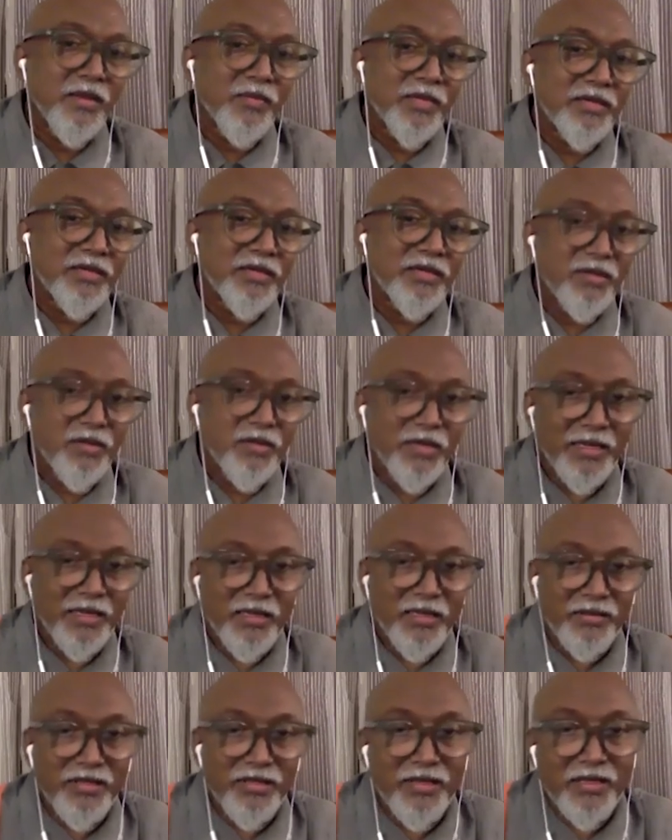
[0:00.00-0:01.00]
but you know
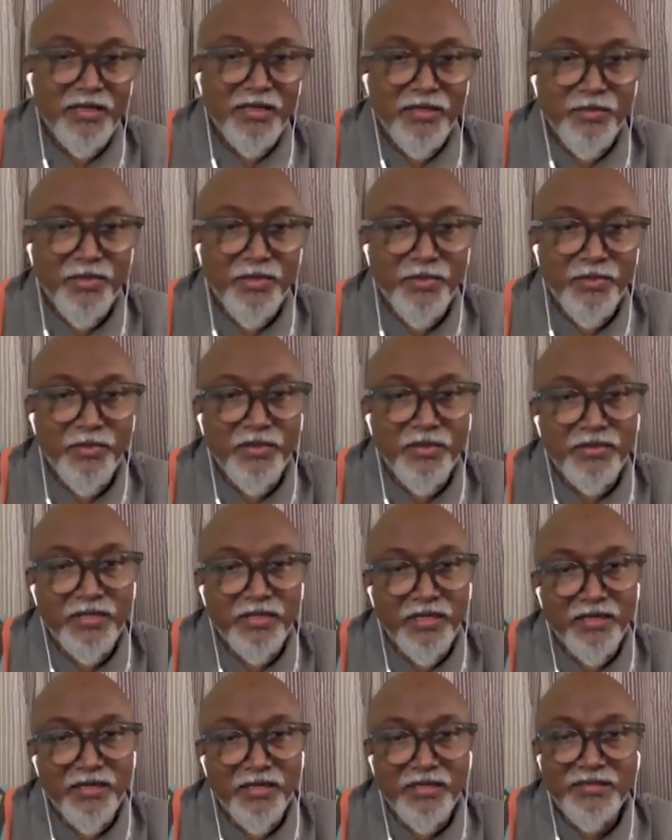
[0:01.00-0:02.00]
like theater people
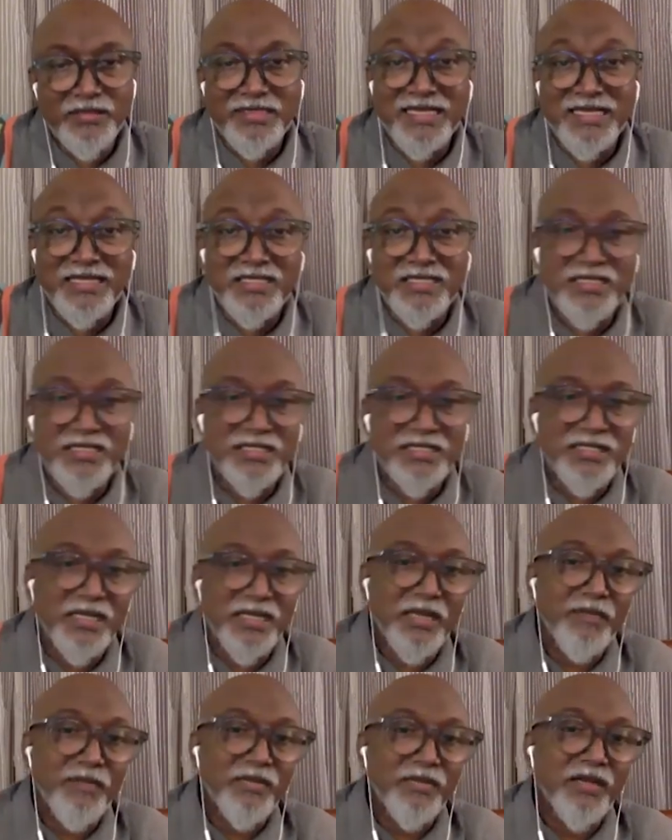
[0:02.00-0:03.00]
theater sketches they
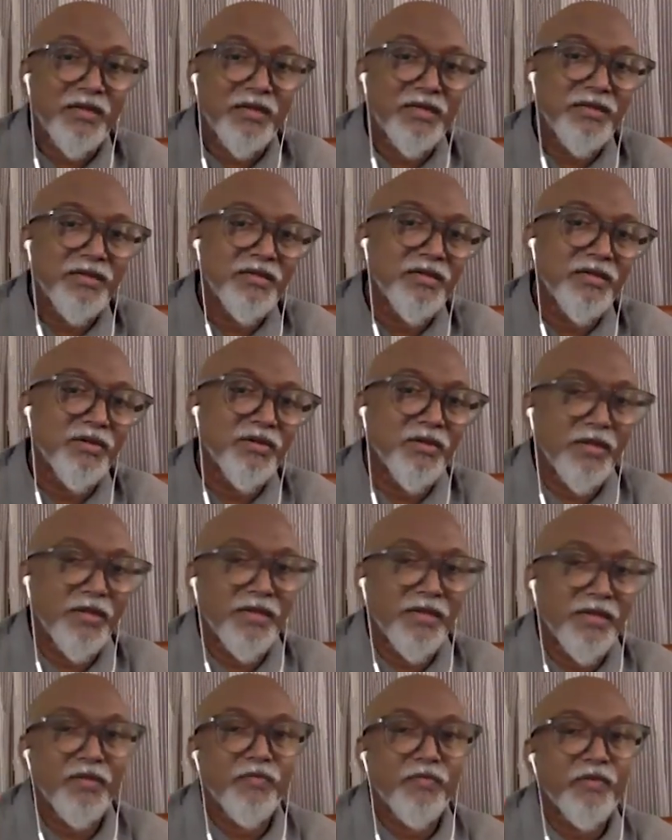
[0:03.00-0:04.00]
have done it you know
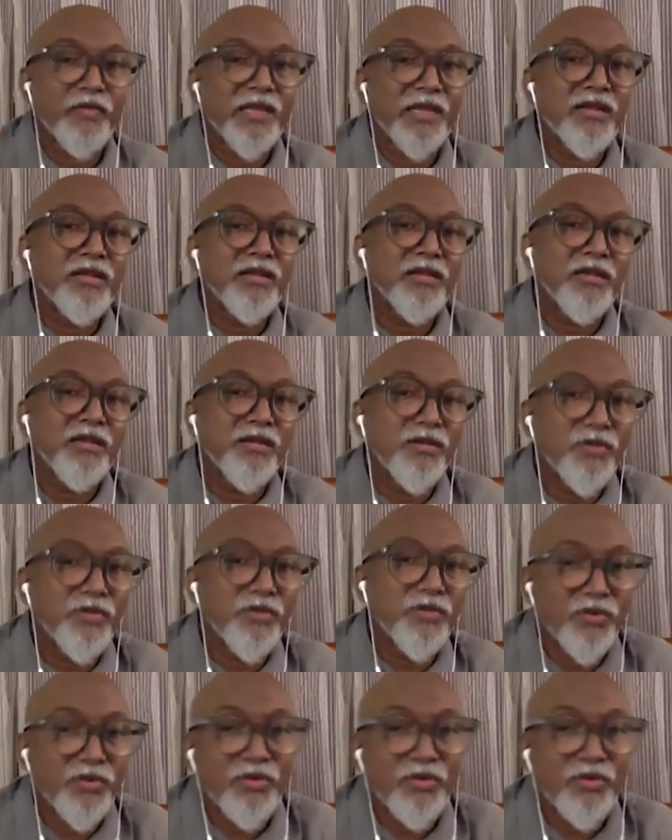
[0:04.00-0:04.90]
like went into